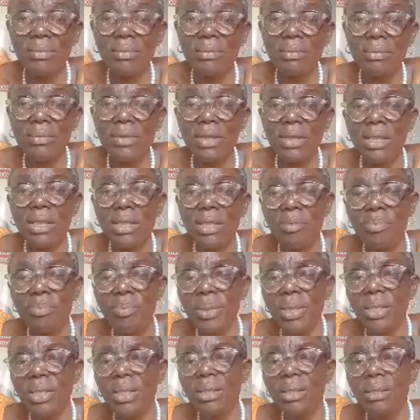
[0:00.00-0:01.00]
it's
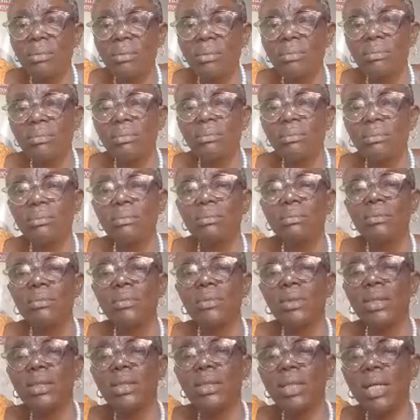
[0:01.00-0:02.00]
big,
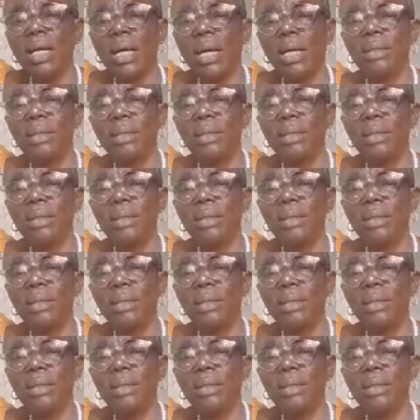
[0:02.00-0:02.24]
it's high,